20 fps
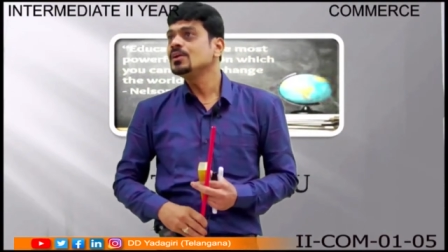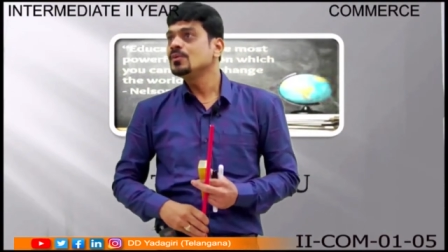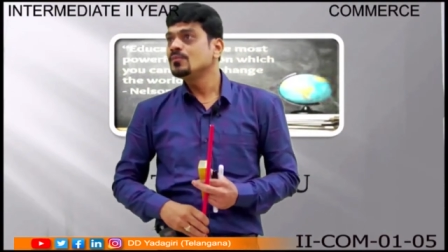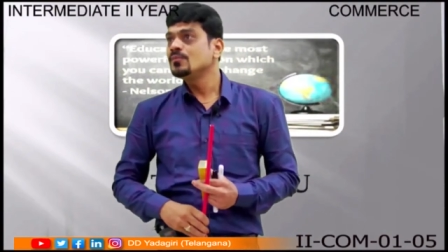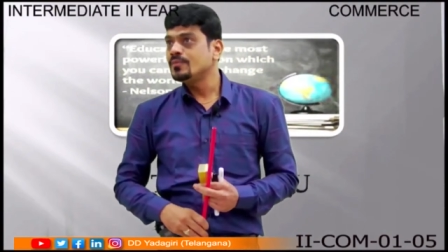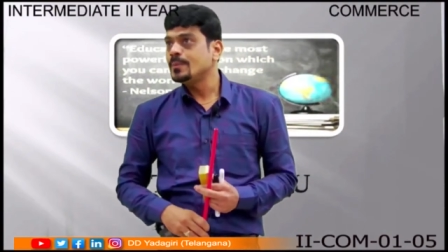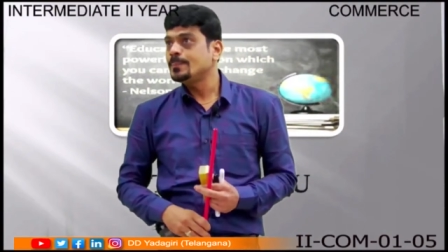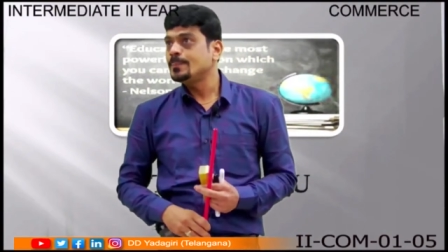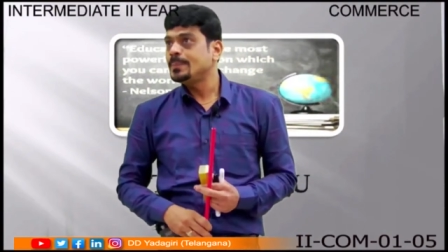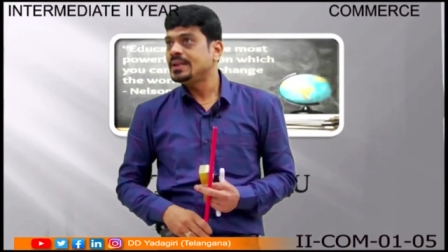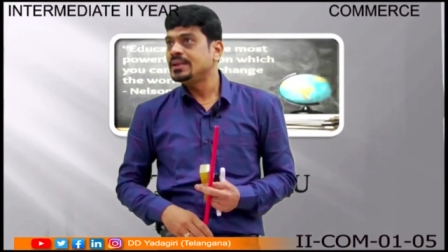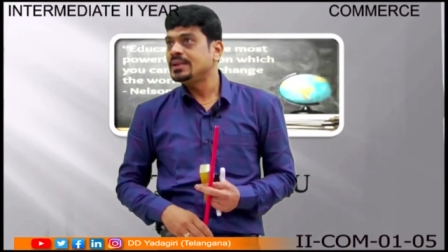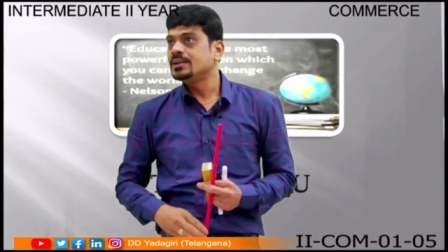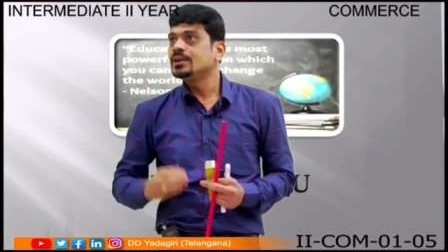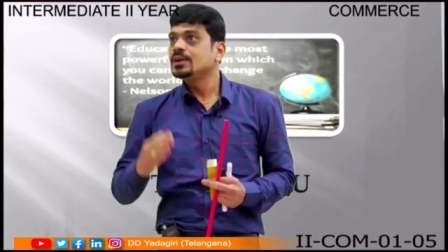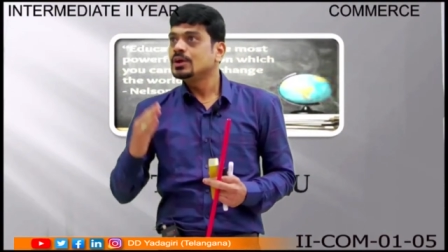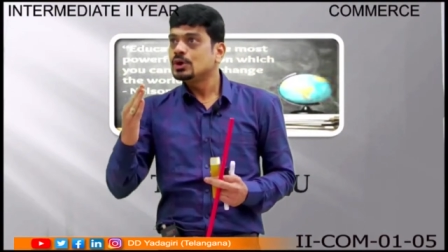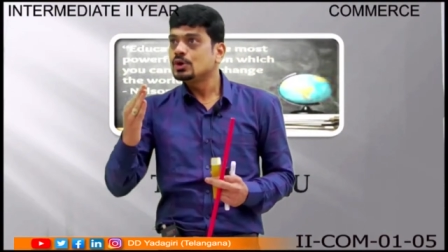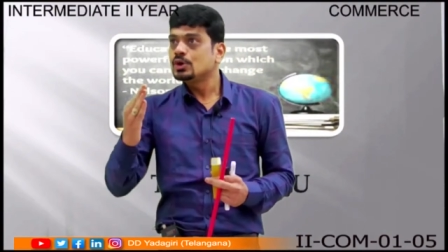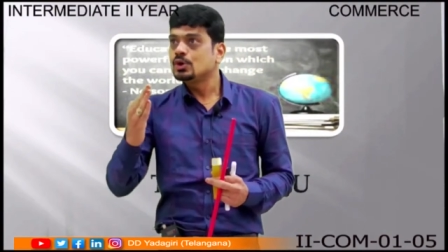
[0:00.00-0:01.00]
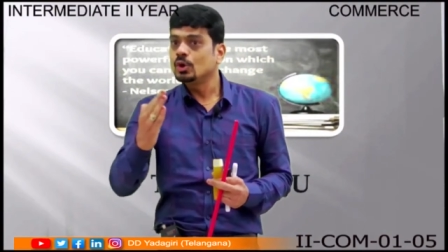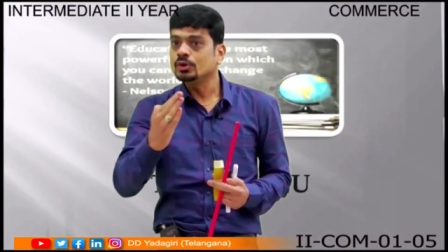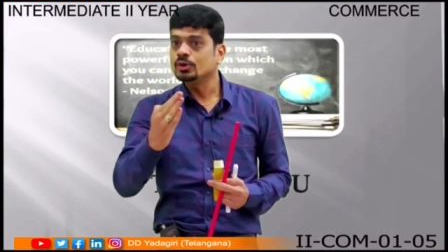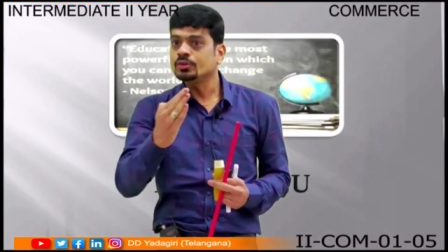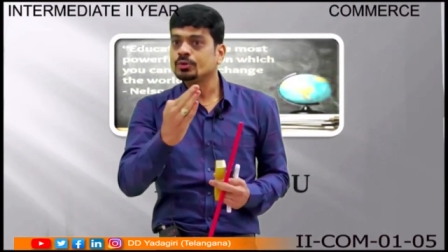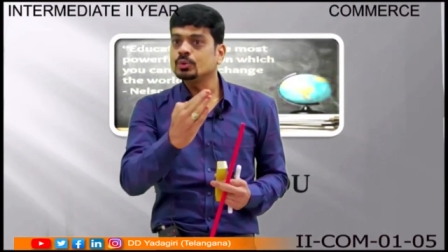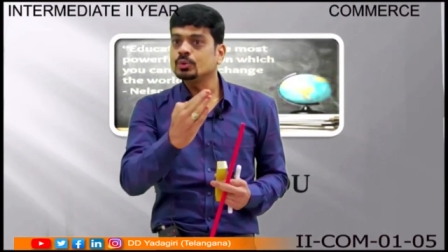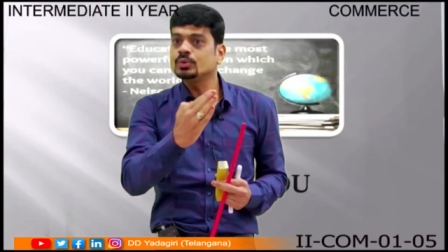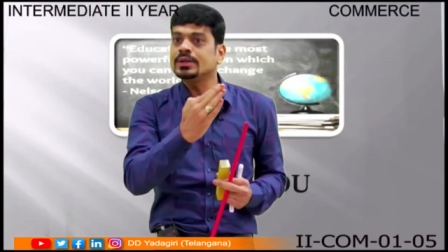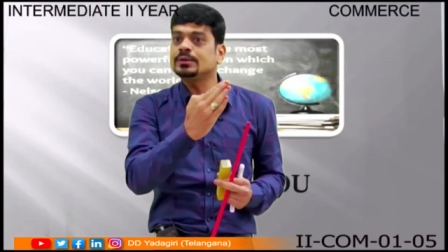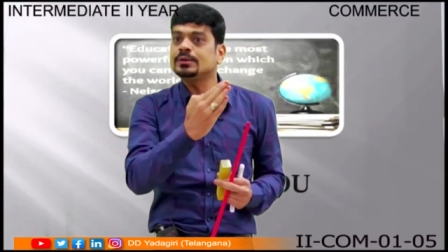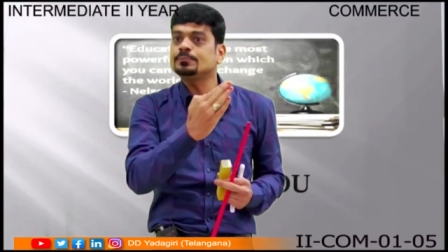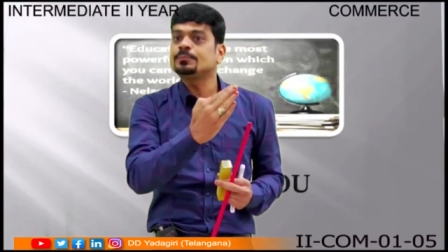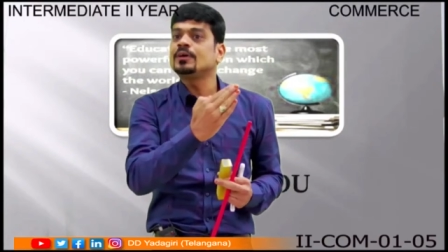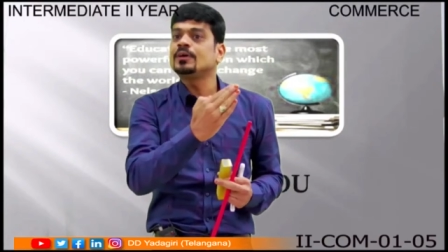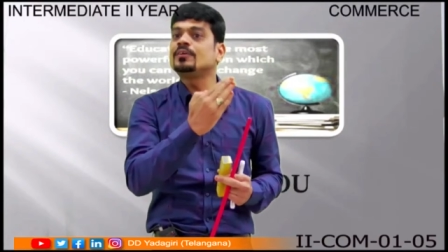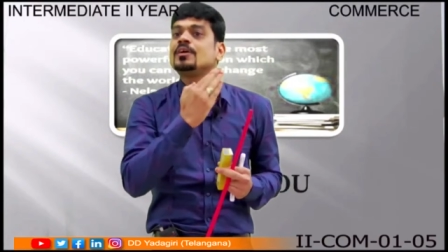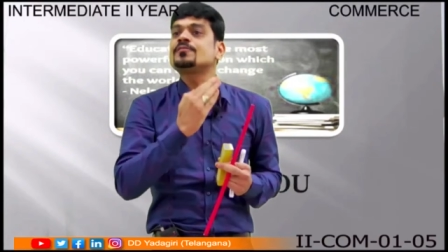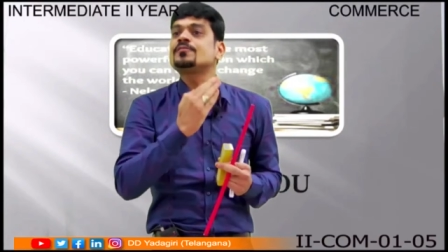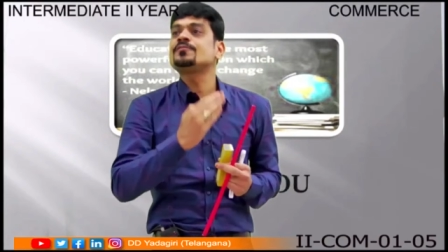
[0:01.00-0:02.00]
weapon. Go through that
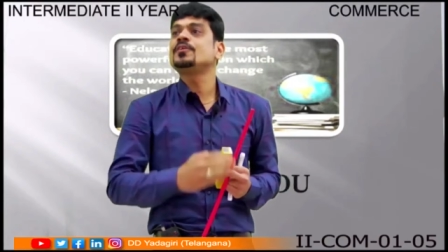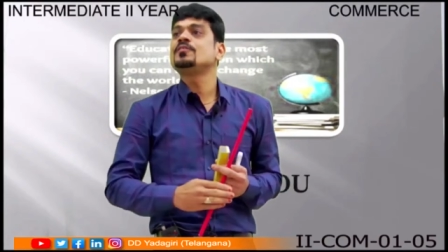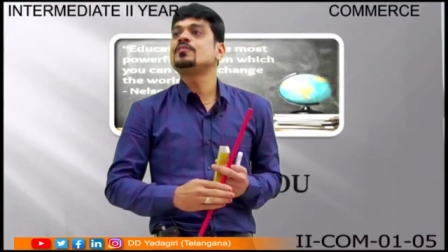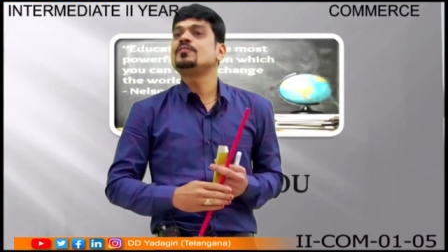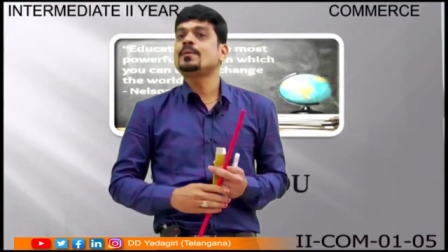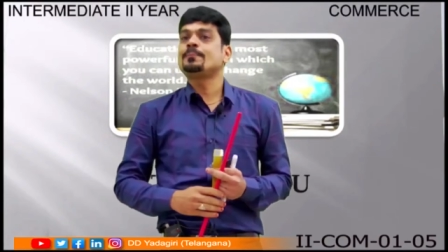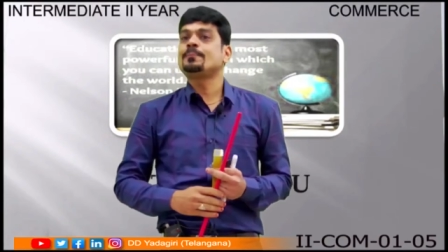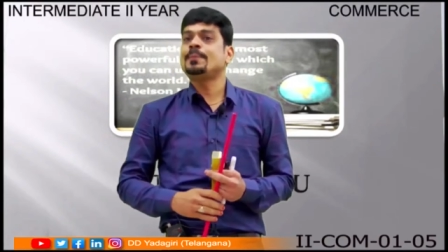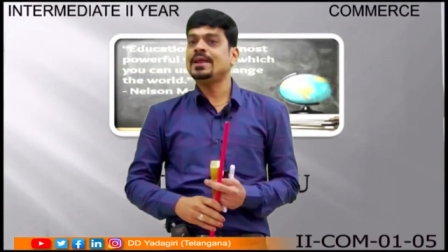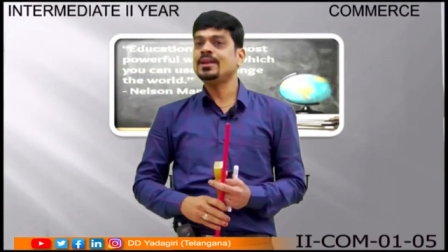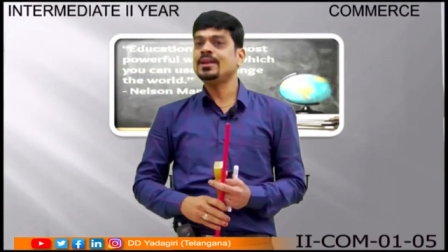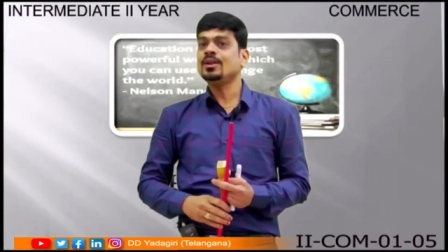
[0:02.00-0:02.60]
powerful weapon